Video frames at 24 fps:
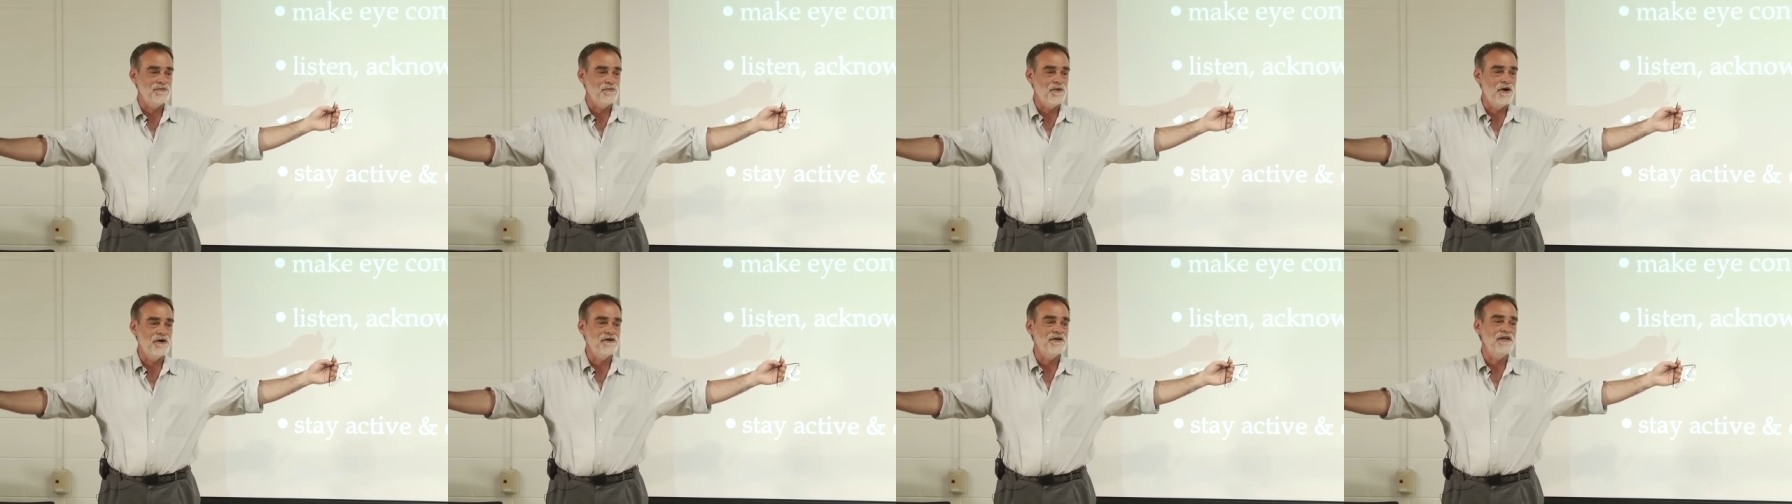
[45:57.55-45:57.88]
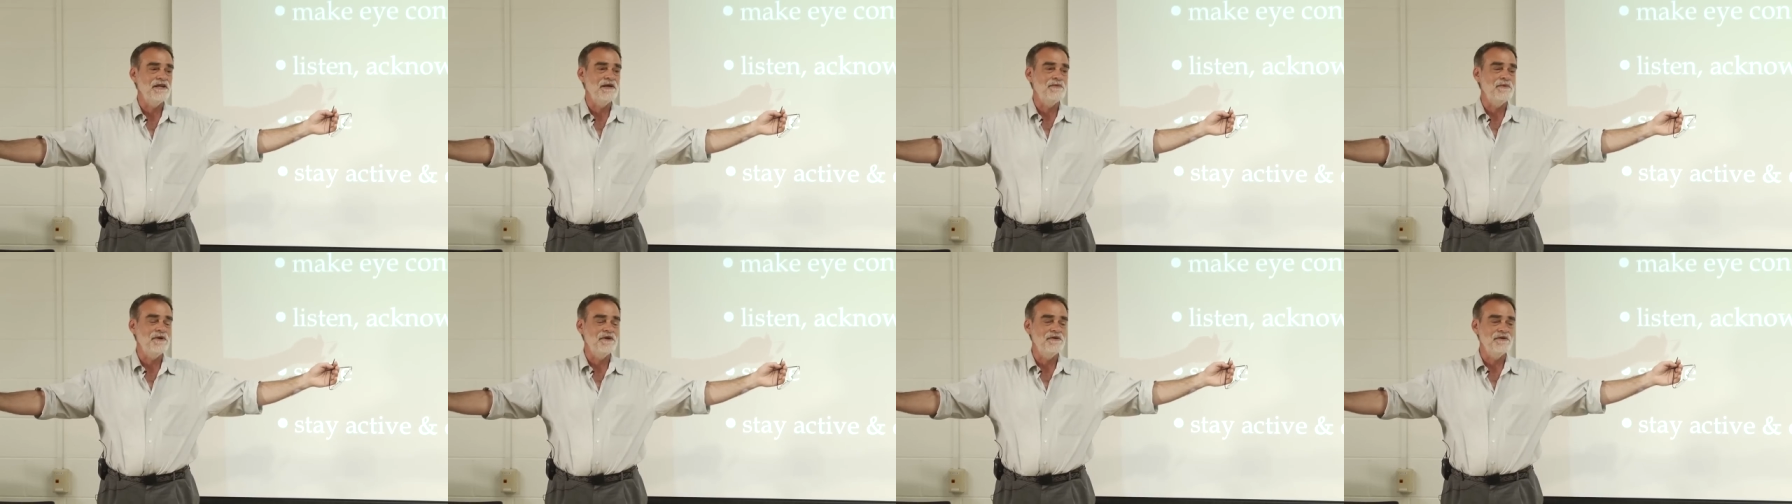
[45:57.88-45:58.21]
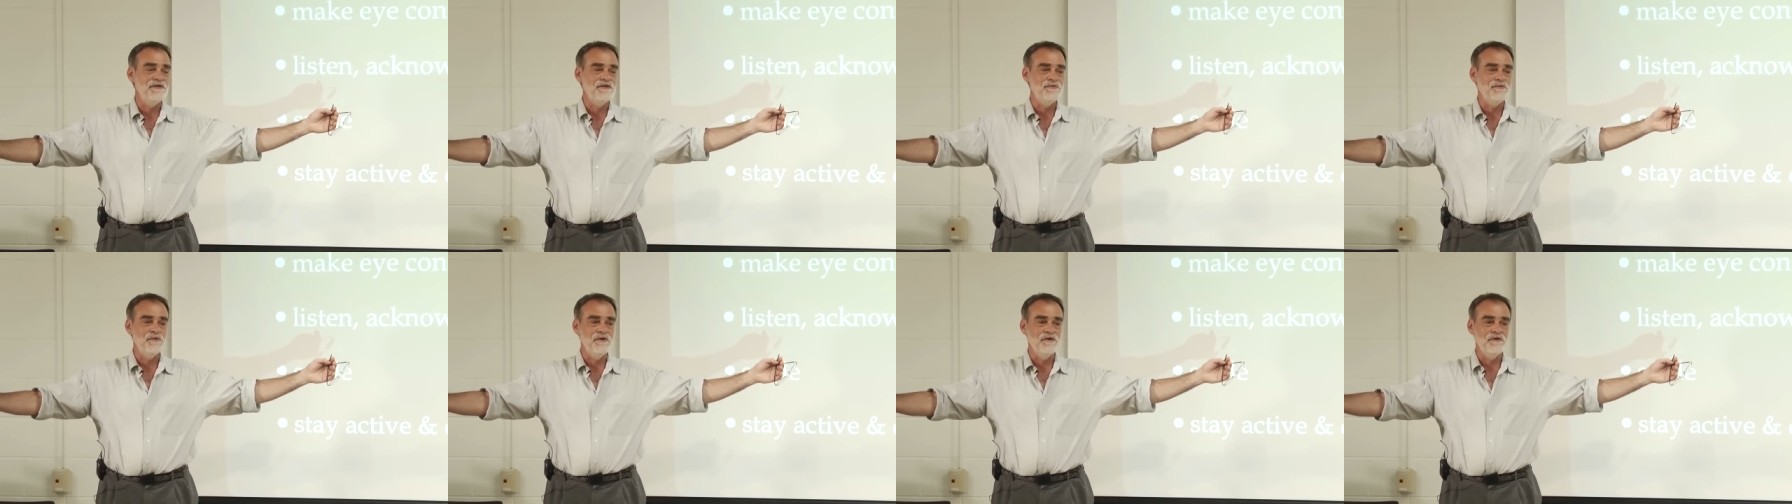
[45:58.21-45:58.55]
and welcoming him into
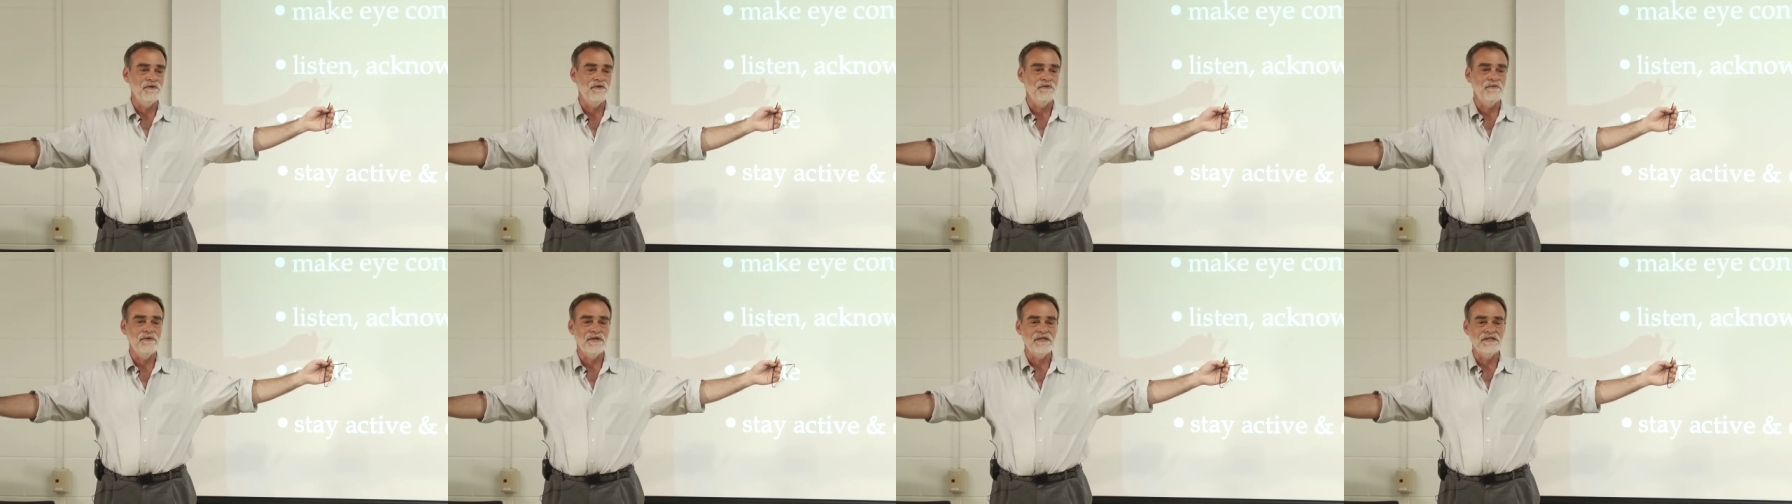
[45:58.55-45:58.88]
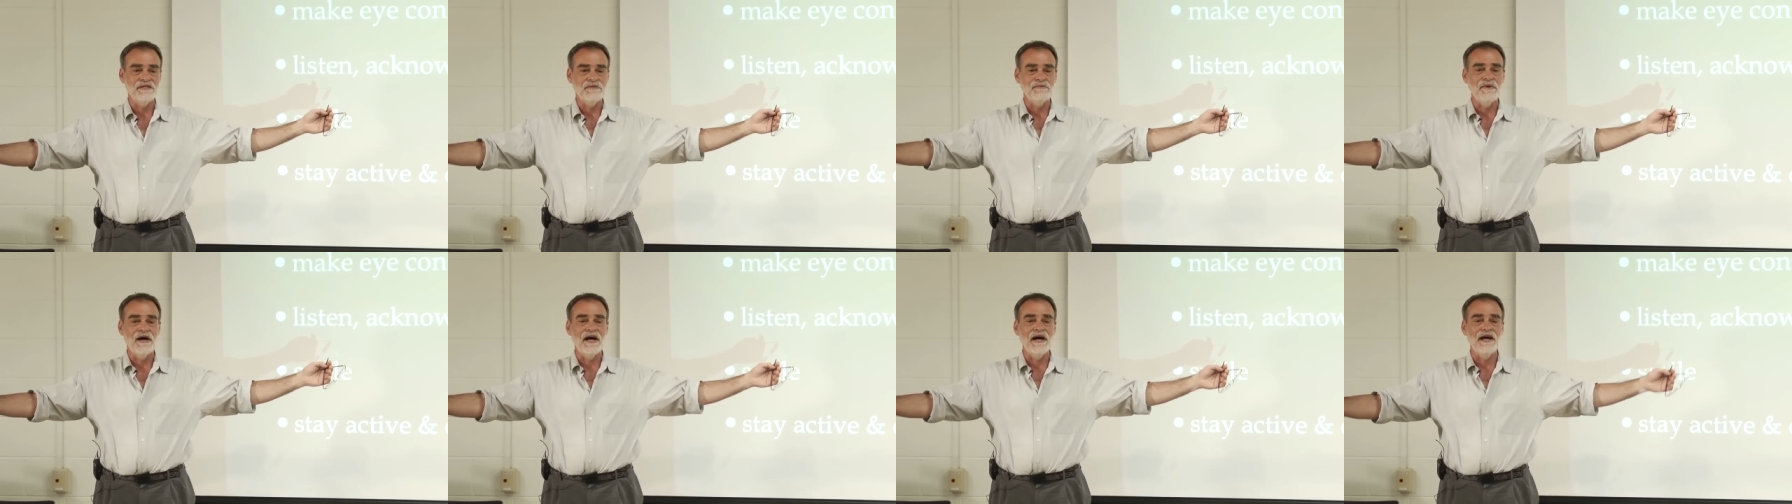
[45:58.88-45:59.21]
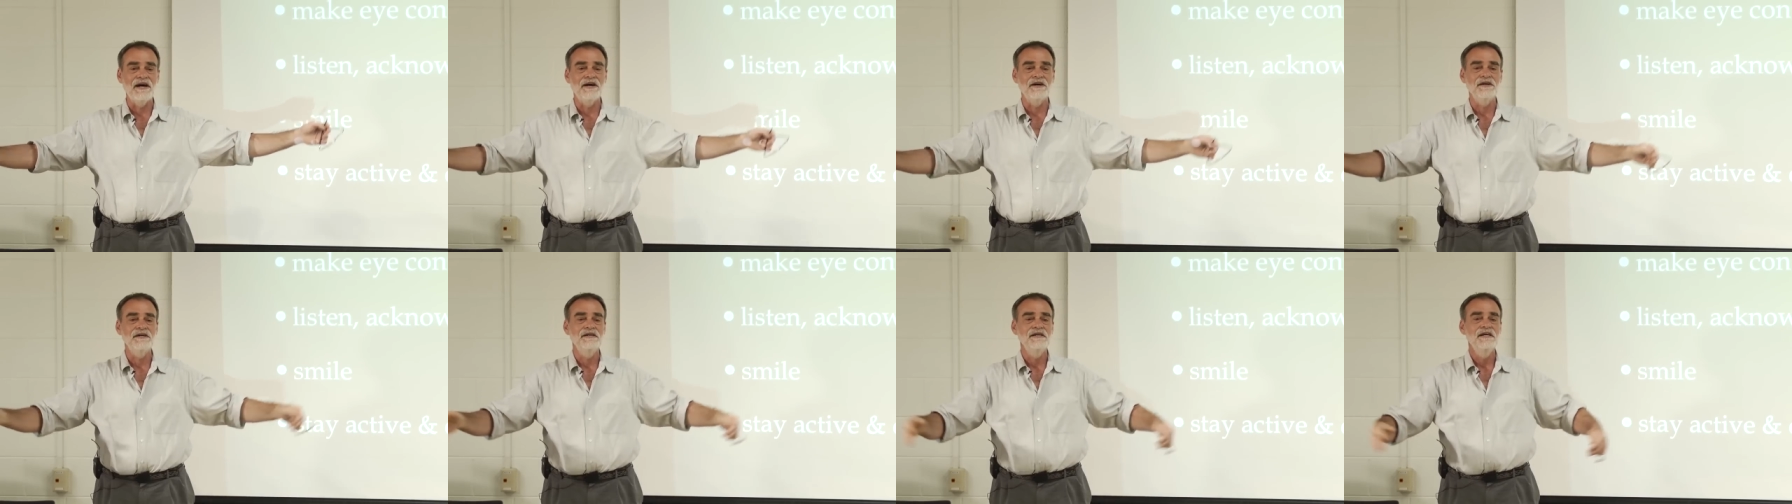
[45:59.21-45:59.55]
his booth with a big
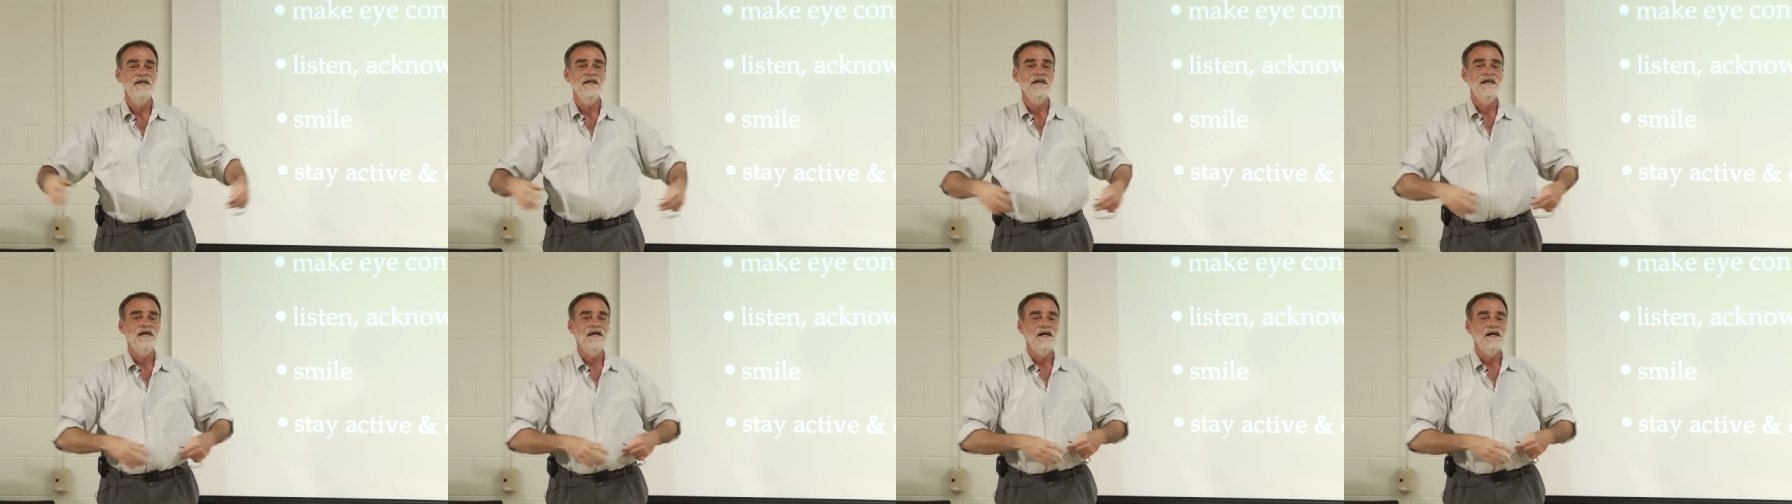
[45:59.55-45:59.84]
smile,